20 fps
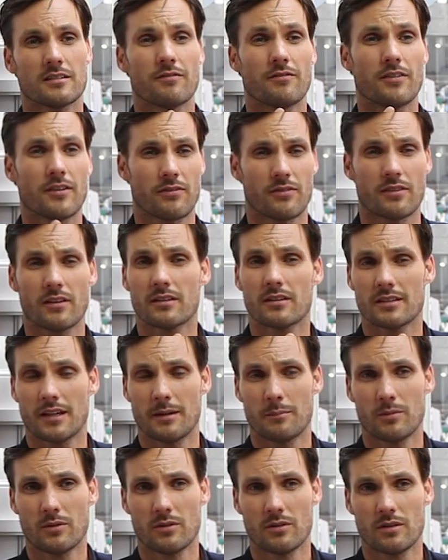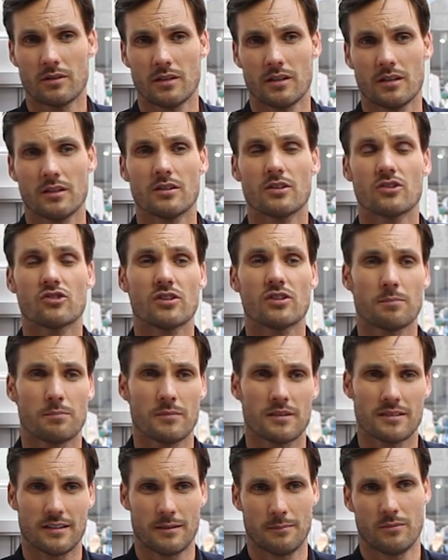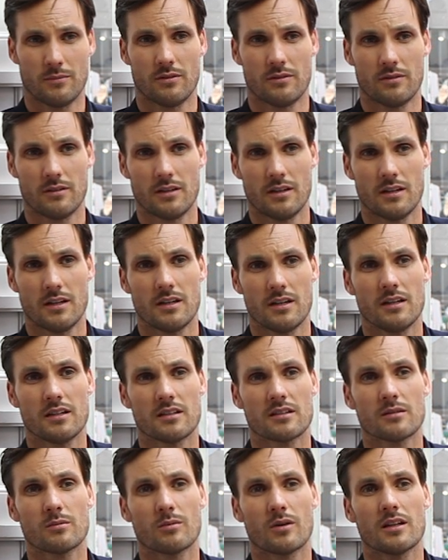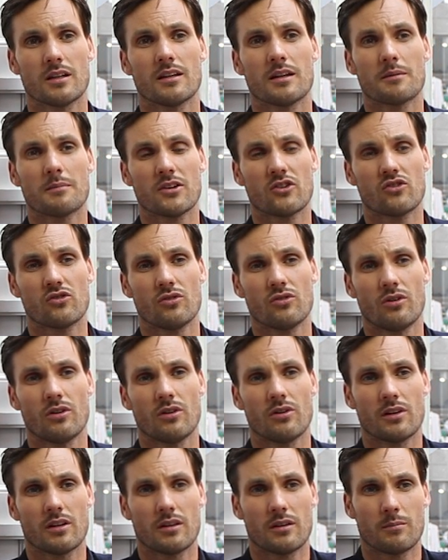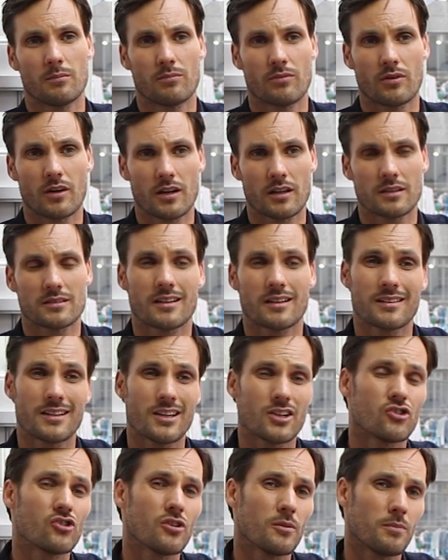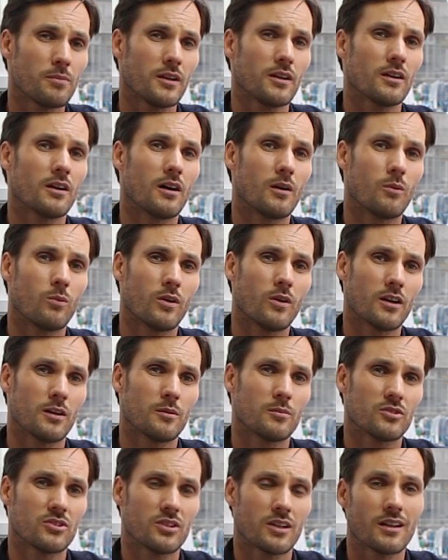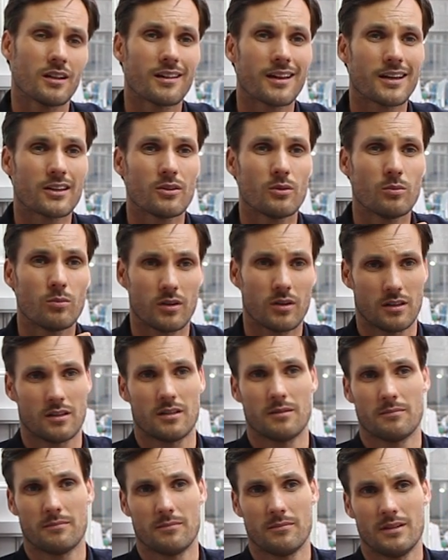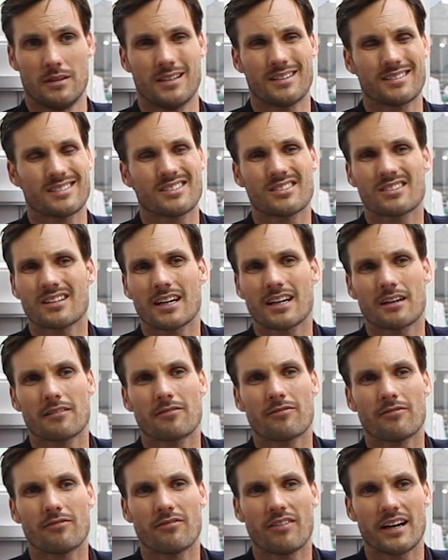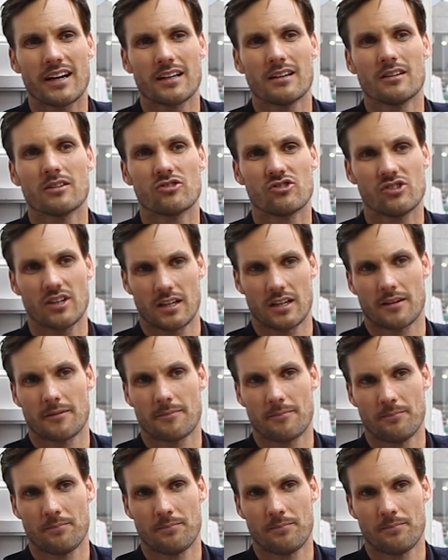the 5th sample, the shipment sample. It's the one that makes sure that the products that they are shipping are 100% like you want them. It's just like a final check.